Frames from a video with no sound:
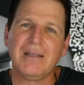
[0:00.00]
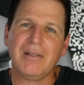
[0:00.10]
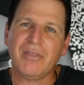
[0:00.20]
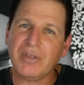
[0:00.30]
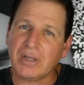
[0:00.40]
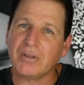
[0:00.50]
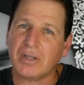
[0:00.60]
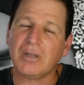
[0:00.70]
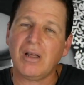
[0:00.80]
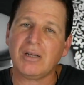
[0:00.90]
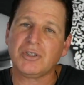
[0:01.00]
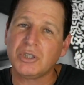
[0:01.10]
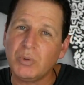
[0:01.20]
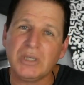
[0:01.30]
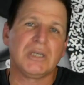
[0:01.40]
the law
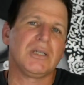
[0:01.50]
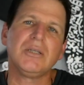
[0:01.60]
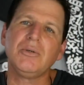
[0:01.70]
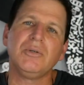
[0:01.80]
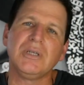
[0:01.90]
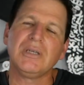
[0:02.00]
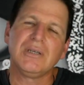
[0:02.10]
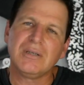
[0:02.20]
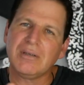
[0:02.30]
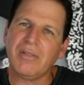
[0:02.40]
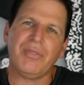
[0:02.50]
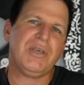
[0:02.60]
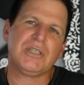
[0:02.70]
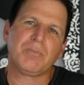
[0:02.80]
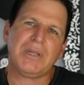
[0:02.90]
to include
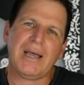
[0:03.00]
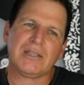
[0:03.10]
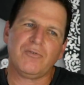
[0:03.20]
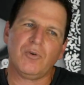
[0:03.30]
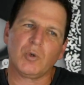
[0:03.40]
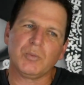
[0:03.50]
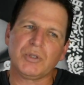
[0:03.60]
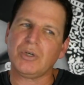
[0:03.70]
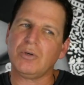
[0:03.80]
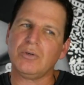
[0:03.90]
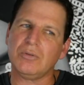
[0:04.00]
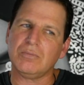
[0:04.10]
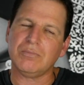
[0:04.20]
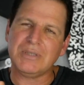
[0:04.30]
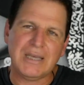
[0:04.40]
these platforms. So
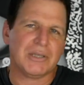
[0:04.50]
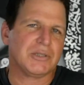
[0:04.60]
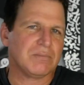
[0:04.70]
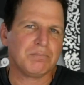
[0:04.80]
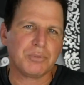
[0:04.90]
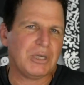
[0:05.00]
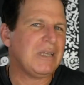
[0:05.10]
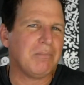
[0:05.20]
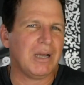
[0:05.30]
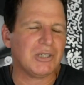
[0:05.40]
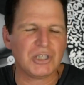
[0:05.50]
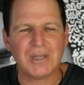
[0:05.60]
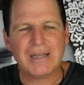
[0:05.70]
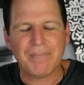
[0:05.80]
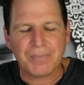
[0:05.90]
yes, pretty much
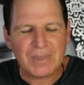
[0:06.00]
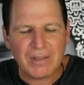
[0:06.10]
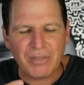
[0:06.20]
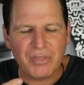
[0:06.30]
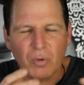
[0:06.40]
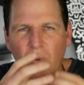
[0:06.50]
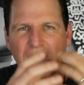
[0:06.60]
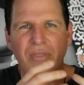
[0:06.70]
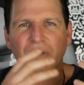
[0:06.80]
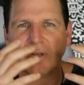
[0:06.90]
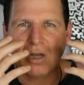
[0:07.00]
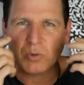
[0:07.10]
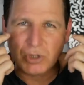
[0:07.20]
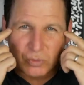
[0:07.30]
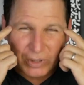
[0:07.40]
the way the law
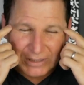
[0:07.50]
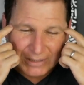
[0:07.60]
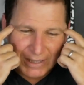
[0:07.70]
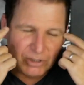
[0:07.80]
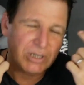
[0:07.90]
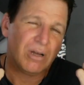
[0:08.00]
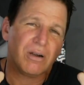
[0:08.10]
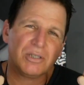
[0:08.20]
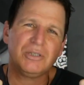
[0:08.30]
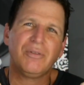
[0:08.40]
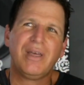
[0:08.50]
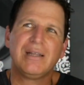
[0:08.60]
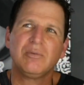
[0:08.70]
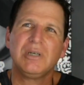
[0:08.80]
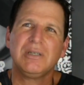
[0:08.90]
was written, and you can argue
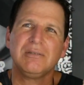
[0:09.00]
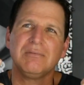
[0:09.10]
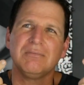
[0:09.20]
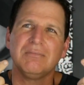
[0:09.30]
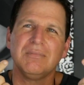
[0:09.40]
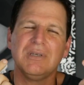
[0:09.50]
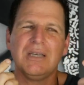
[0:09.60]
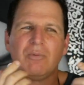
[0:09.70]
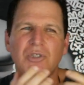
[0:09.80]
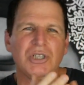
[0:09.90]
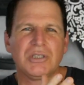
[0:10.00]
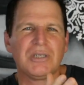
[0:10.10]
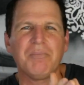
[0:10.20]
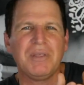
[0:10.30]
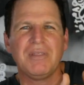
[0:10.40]
that, well, it was just
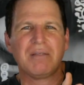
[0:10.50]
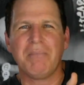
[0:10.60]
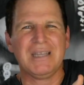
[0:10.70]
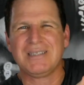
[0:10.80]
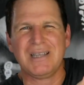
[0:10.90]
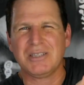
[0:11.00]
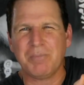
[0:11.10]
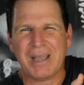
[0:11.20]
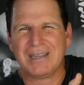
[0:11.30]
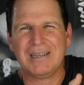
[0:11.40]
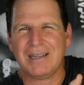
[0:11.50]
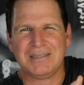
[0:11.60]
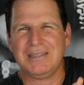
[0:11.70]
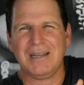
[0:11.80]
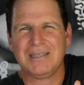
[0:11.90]
something that made sense back in
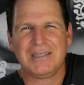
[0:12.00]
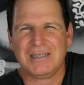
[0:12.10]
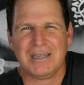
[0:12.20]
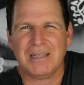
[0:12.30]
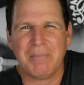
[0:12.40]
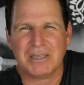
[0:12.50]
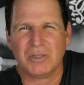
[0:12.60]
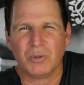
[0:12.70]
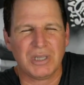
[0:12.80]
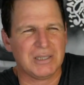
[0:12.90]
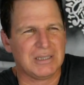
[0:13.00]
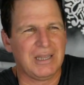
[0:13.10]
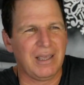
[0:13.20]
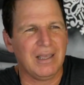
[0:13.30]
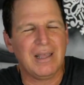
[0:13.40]
1996, and it makes no sense
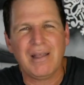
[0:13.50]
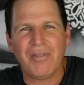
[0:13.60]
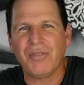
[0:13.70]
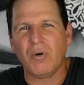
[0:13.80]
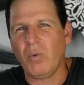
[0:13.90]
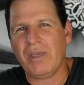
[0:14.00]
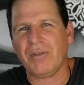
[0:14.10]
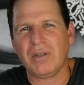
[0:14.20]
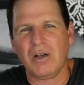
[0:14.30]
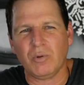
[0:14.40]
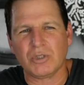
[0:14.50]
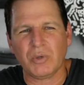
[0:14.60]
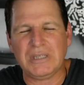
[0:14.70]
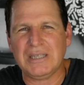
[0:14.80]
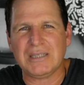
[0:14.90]
today. The way the law was
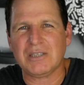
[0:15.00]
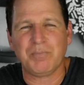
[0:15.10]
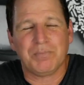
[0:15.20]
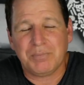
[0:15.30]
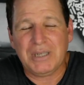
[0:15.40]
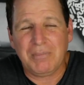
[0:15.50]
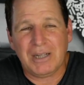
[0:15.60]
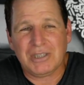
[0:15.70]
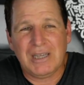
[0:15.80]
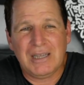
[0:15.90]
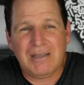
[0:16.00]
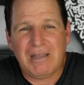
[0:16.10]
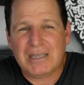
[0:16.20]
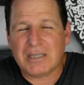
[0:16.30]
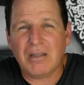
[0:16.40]
written, it says pretty much
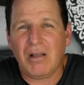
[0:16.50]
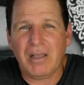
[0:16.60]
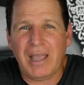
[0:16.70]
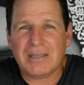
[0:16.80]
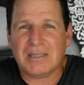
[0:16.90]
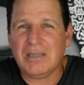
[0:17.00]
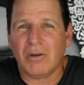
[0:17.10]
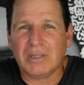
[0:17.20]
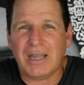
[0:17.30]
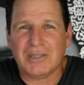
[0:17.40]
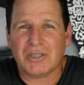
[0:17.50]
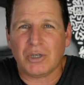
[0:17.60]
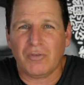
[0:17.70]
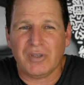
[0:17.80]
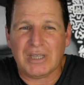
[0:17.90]
as long as the online
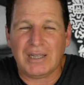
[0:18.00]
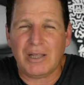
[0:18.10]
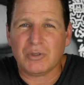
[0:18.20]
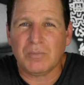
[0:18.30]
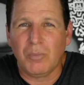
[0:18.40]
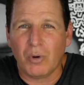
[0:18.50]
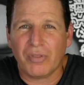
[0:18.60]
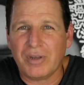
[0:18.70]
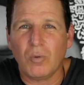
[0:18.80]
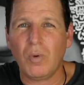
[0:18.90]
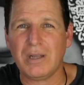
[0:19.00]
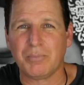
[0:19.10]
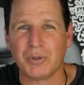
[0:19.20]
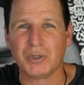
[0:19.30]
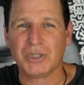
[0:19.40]
service allows more than one
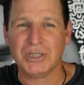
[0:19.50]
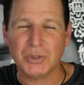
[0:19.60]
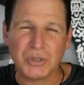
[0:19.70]
person to